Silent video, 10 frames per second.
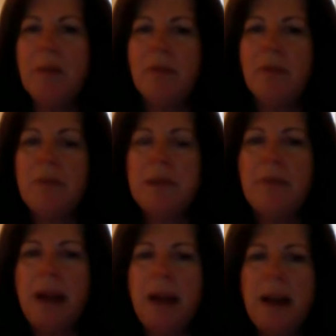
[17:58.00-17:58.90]
For me,
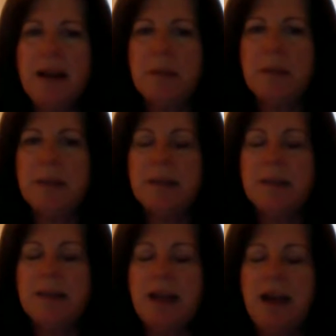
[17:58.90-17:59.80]
my husband
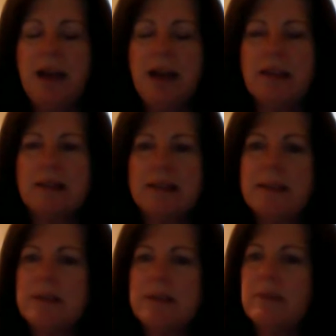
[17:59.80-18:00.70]
has
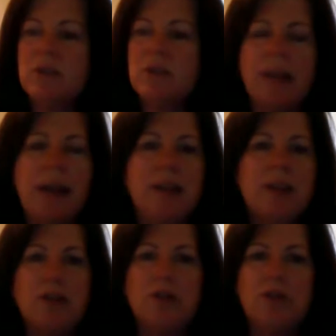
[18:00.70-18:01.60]
just had
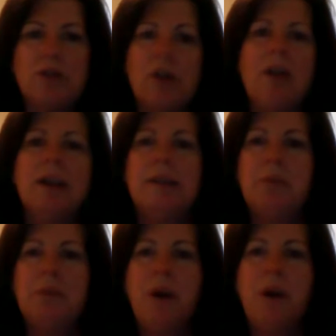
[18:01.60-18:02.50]
chronic
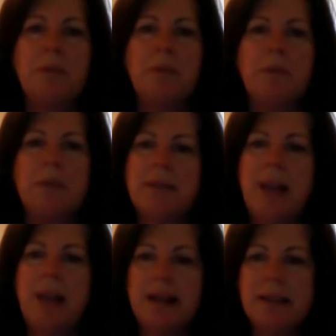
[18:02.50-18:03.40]
problems with his
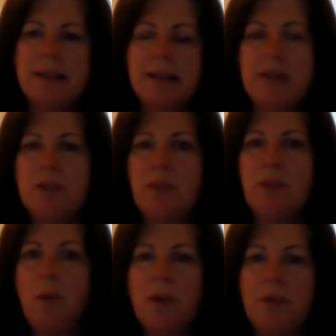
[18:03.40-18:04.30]
sinuses. He was born